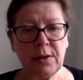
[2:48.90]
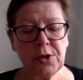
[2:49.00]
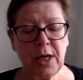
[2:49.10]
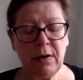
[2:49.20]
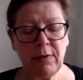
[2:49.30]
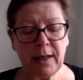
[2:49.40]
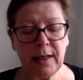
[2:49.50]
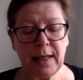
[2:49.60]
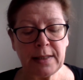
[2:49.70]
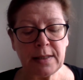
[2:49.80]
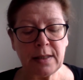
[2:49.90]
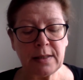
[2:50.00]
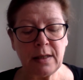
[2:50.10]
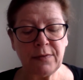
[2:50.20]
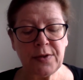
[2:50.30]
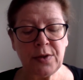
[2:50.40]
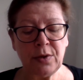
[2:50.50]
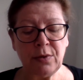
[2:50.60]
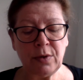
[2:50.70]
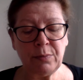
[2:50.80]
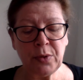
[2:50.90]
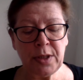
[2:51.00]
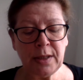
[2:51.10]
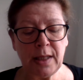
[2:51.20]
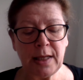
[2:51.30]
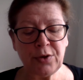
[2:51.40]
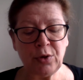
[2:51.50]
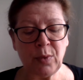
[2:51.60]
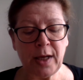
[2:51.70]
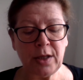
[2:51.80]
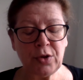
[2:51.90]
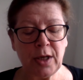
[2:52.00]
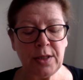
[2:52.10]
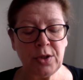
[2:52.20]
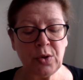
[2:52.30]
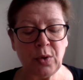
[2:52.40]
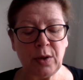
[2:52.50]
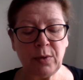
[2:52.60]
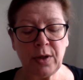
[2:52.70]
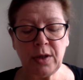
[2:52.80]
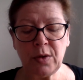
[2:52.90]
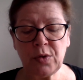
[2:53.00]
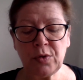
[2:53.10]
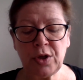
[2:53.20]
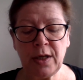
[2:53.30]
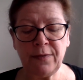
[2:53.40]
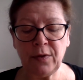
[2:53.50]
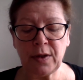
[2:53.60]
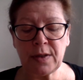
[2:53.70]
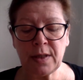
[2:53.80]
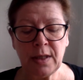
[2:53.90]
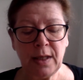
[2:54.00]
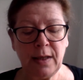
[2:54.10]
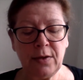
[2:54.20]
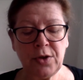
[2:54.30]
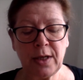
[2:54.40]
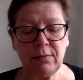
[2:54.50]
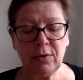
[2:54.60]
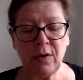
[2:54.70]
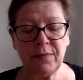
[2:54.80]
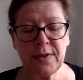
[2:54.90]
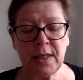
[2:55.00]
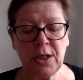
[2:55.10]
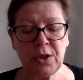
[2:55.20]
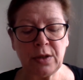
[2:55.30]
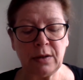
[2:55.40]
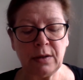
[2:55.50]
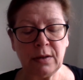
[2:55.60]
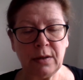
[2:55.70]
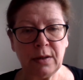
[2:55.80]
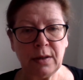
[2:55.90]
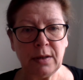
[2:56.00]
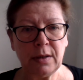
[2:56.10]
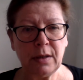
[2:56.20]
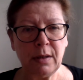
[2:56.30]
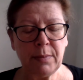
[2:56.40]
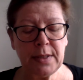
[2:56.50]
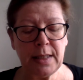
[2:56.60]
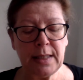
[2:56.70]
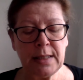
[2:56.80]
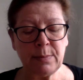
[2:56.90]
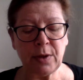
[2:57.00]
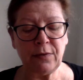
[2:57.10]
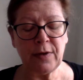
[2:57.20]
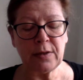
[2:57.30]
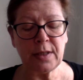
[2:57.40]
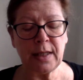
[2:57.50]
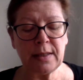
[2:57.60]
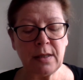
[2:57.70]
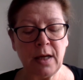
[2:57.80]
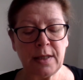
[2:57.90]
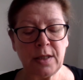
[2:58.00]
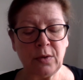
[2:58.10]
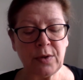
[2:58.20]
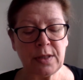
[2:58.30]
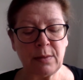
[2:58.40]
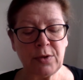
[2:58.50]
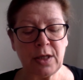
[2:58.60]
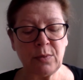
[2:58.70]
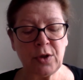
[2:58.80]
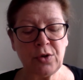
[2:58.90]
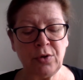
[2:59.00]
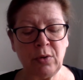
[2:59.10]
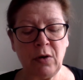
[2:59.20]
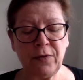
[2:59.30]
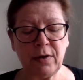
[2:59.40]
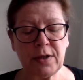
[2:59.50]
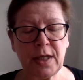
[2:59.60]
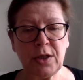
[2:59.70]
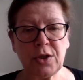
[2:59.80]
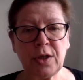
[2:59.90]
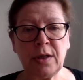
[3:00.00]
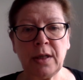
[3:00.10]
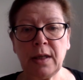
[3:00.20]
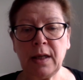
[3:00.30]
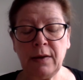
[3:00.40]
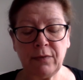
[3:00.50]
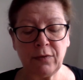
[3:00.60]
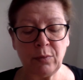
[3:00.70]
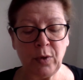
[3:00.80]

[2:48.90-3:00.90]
Jane recollected herself soon, and putting the letter away, tried to join with her usual cheerfulness in the general conversation. But Elizabeth felt an anxiety on the subject which drew off her attention even from